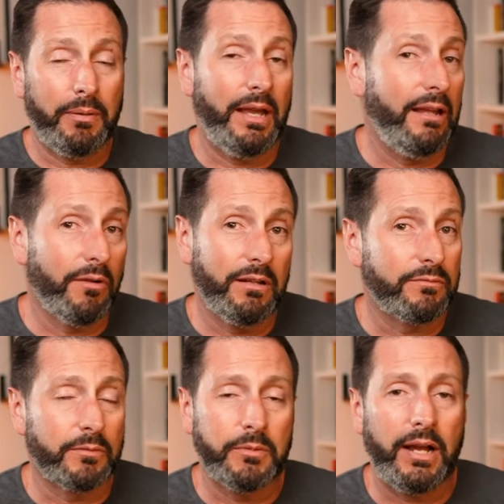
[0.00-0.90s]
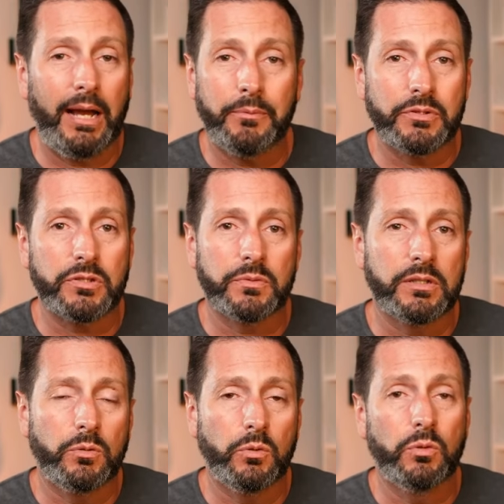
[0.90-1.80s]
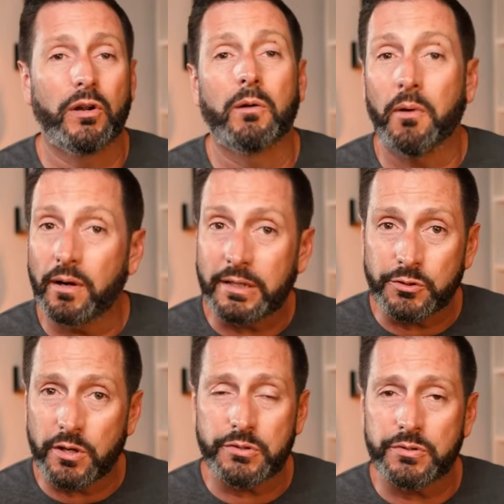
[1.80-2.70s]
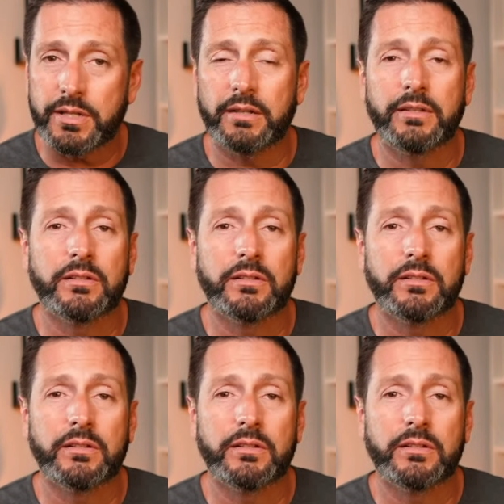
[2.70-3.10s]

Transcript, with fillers: and pay right from your app, which is really cool. There are parking structures down